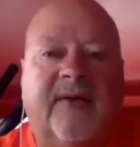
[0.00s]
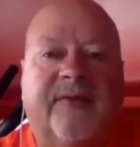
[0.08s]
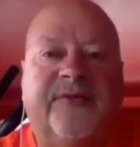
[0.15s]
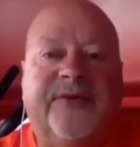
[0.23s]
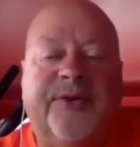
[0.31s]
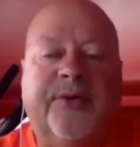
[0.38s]

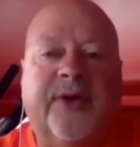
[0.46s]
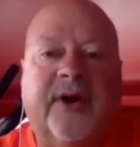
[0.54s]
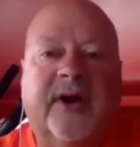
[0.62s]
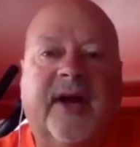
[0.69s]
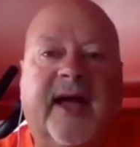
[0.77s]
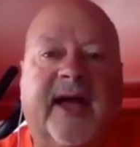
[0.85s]

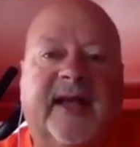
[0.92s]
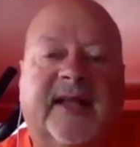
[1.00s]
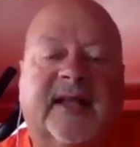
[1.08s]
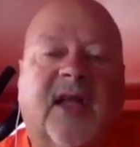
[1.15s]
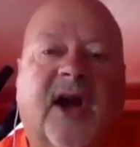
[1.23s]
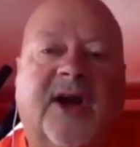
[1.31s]
fewer
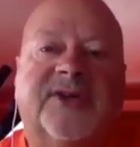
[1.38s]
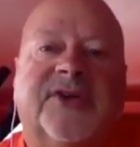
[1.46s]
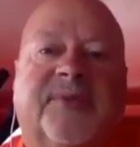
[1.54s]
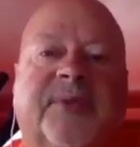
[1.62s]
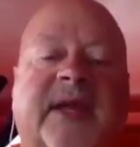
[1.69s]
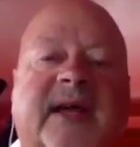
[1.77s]
and
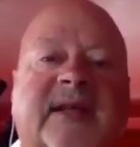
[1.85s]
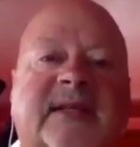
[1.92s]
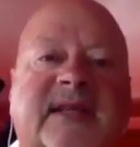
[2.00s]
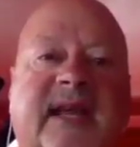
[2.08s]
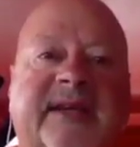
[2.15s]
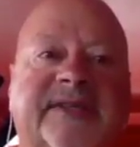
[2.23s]
larger
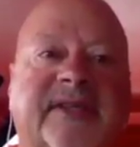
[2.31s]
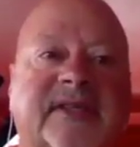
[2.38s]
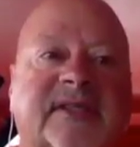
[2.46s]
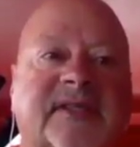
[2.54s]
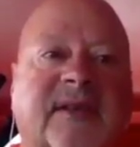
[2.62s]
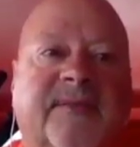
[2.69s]

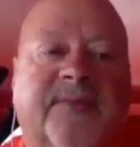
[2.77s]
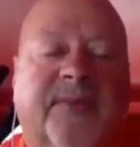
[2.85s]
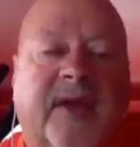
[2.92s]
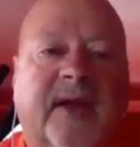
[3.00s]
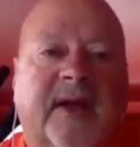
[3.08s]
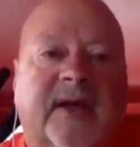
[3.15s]
plantations.
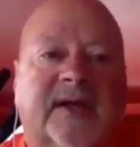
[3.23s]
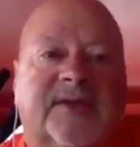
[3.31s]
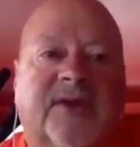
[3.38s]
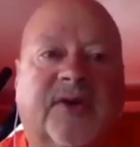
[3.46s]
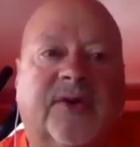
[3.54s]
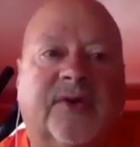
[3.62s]

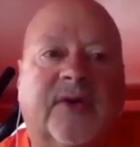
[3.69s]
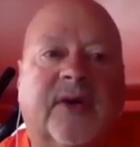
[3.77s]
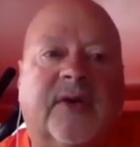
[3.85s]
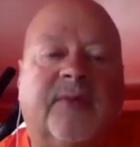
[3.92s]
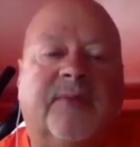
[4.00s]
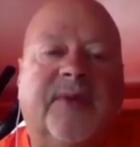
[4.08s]
So
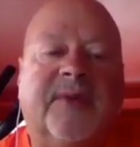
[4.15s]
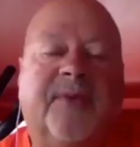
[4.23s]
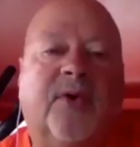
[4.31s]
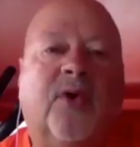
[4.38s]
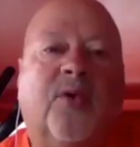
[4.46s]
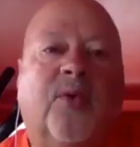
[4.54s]

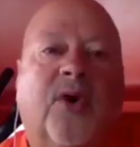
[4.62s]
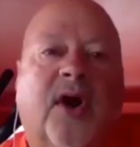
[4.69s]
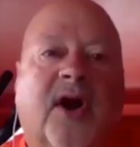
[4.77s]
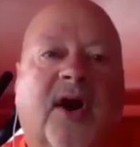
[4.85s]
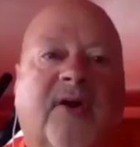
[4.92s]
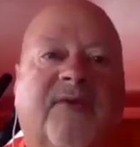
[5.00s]
People who
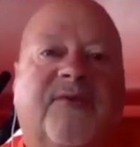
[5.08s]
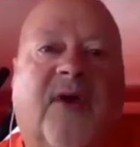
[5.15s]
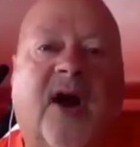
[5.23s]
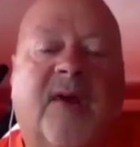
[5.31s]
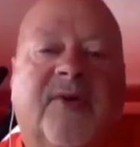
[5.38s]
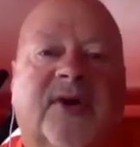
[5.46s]
were
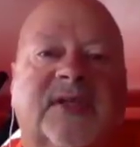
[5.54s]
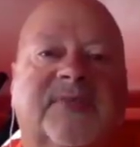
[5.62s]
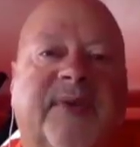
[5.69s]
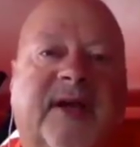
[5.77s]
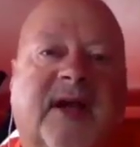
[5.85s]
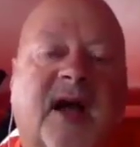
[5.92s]
farmers
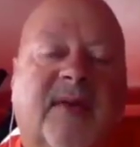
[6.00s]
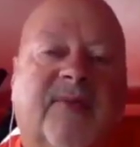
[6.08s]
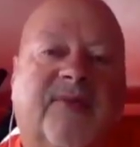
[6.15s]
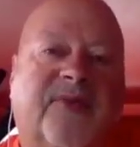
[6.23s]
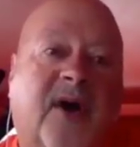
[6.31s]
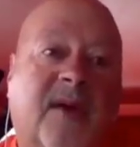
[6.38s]

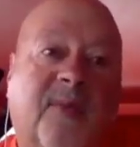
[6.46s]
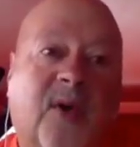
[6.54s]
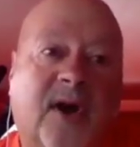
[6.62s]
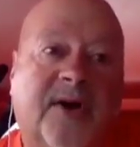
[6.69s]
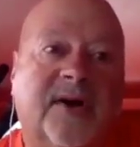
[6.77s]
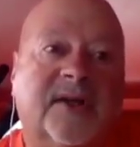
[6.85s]
become farm
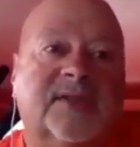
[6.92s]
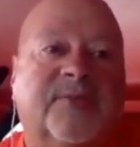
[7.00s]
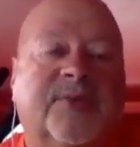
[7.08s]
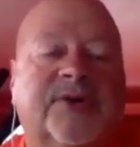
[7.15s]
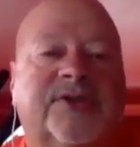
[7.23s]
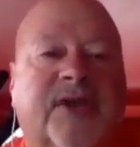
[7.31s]
workers,
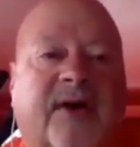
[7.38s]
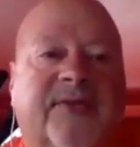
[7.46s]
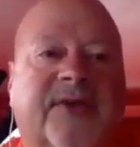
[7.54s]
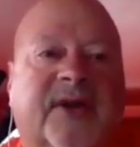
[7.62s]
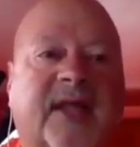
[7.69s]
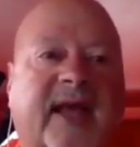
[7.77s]
pushed
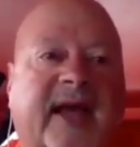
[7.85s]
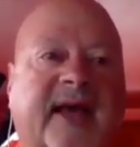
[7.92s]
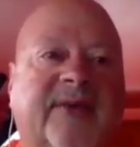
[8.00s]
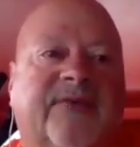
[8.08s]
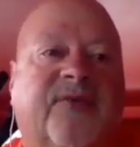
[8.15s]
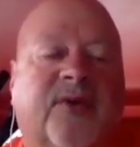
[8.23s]
off their
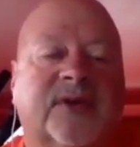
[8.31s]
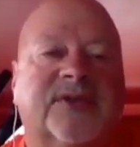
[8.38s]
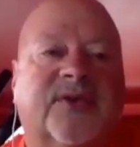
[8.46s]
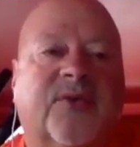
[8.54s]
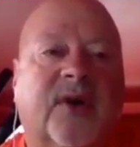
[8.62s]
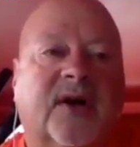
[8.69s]
land, forced
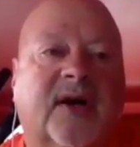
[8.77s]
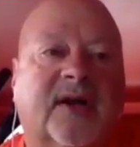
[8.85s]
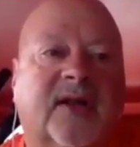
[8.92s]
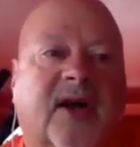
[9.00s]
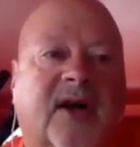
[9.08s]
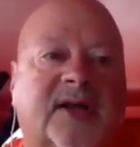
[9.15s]
to work
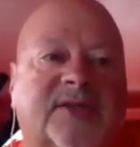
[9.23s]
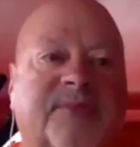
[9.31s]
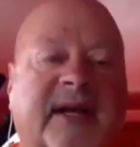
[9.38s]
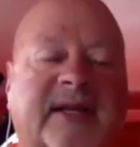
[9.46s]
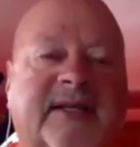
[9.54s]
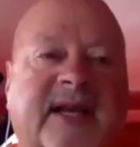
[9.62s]
on large
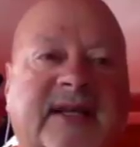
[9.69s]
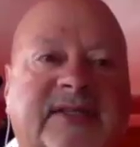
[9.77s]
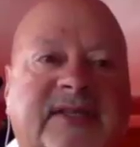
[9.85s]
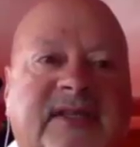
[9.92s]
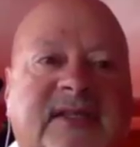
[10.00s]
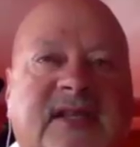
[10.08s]

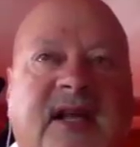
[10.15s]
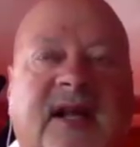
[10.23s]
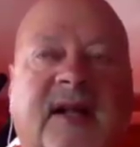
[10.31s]
plantations.